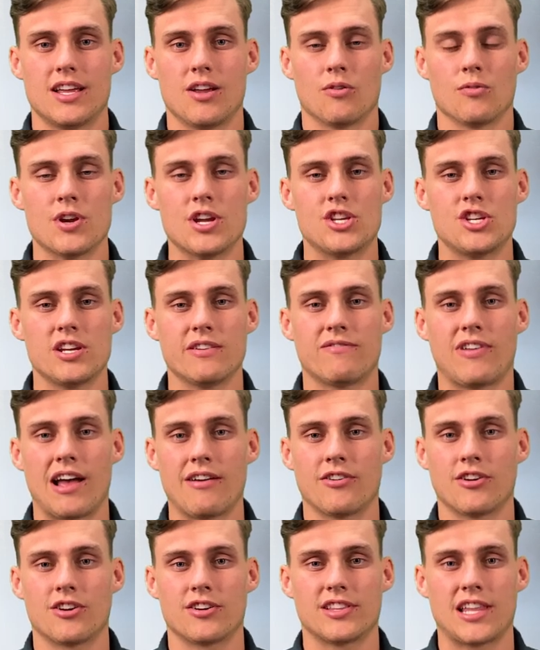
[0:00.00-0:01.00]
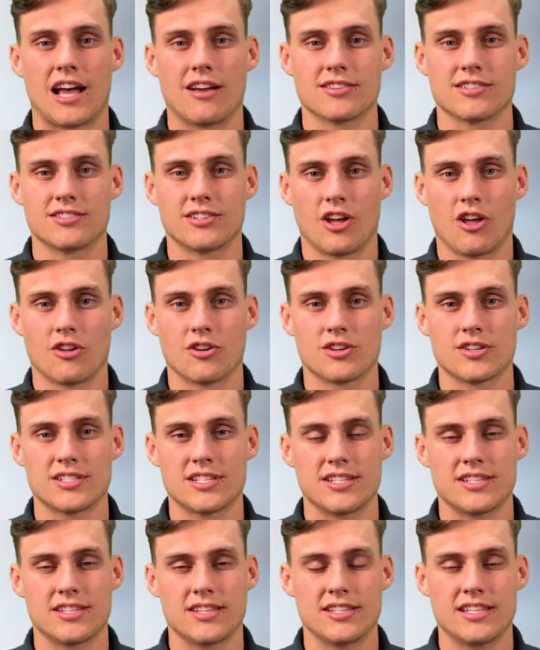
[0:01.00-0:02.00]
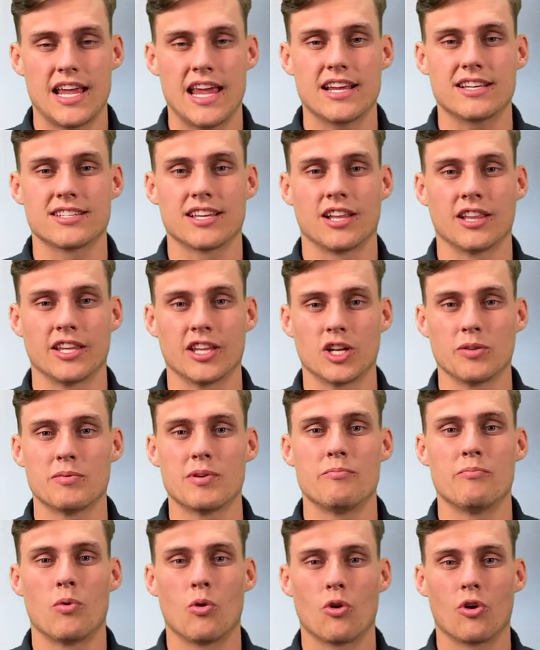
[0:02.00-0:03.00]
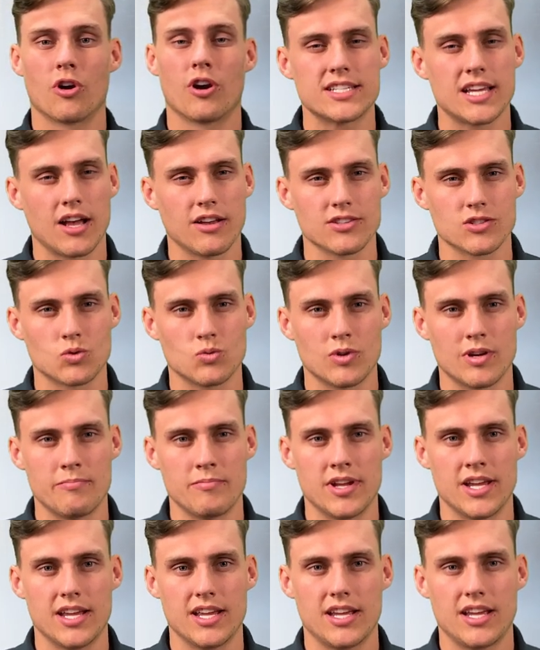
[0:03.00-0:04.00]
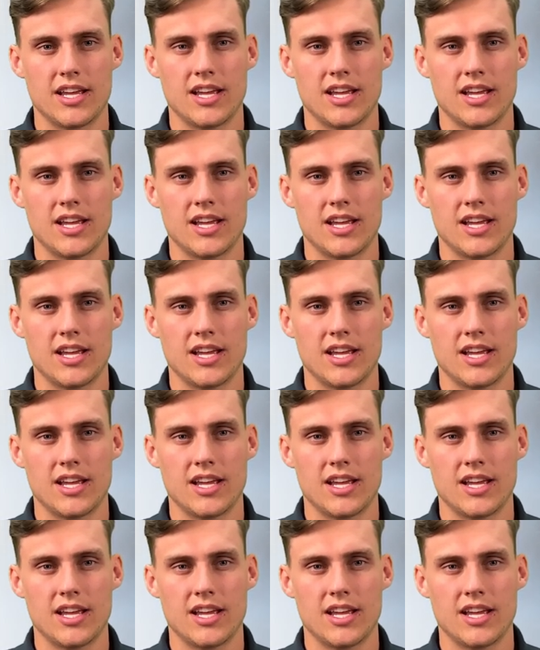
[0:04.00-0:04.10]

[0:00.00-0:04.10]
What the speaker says: reaching $500,000 takes a little bit more sales equipment.